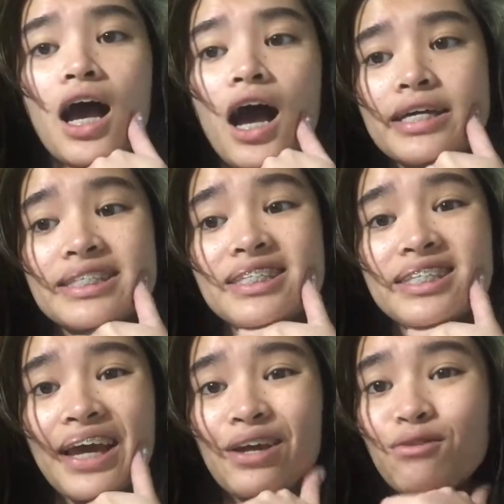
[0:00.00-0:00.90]
It's
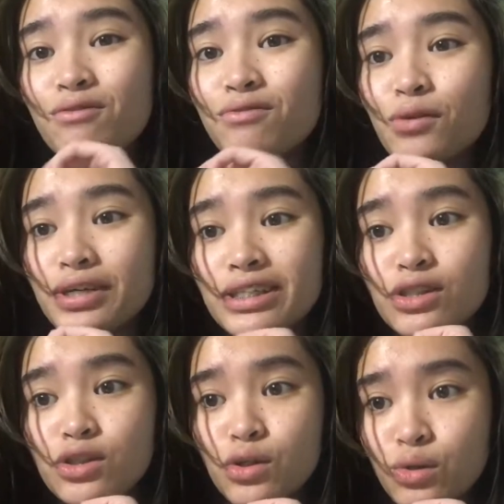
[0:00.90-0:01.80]

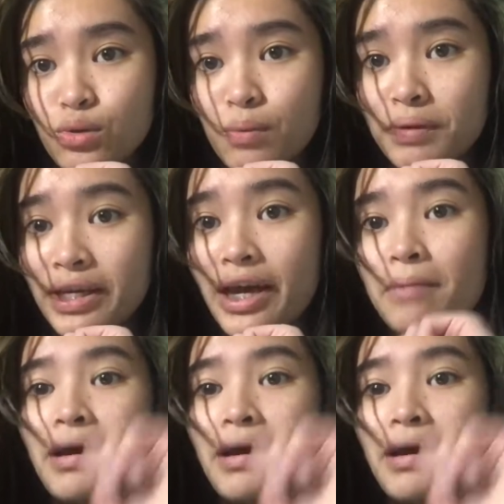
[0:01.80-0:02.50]
10:42 p.m.